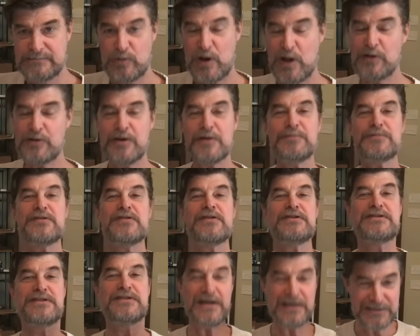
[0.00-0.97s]
Welcome to the
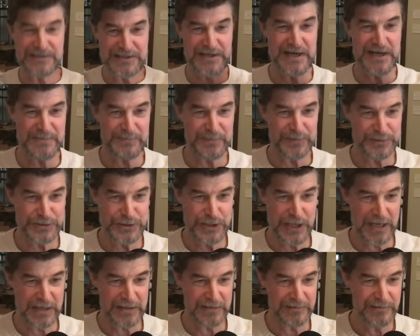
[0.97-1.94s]
Doug TenNapel
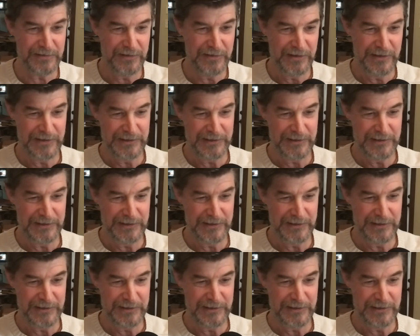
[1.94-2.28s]
channel.